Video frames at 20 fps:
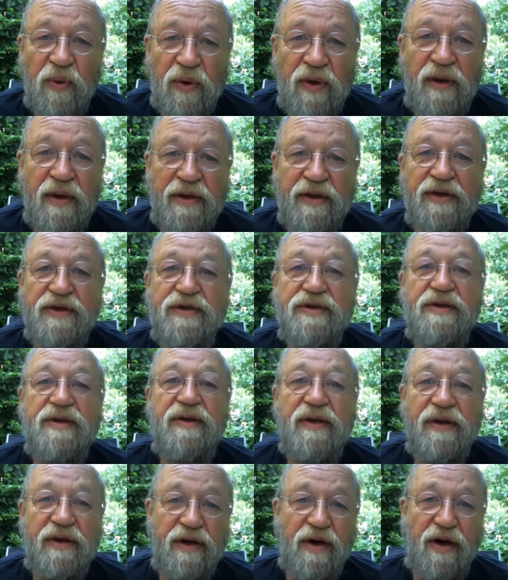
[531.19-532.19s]

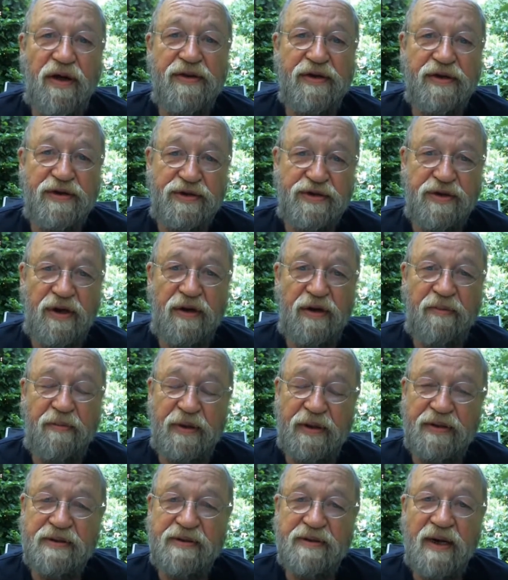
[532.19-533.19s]
the northern
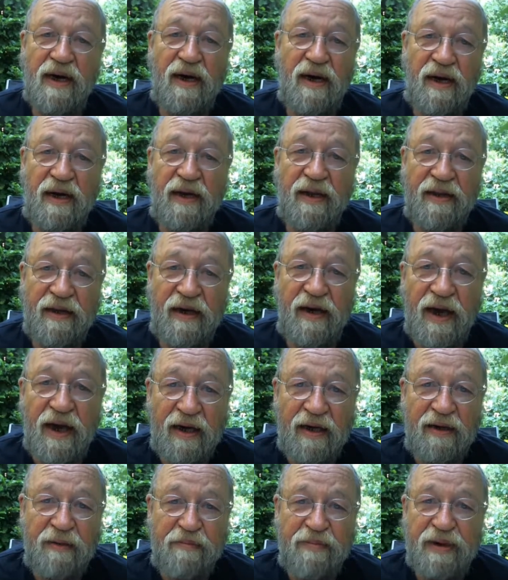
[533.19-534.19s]
Germans are the
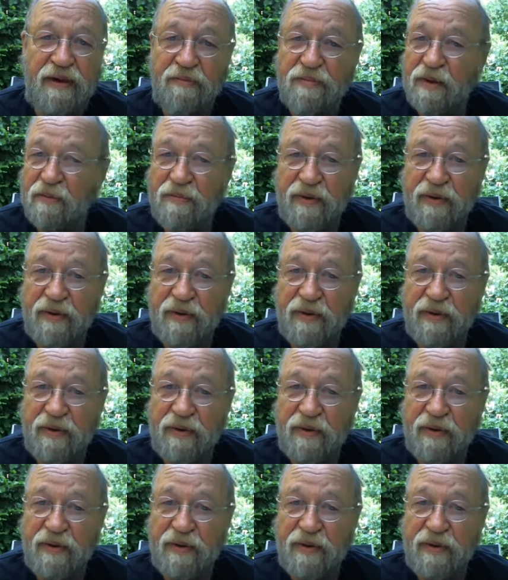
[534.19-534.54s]
lucky people,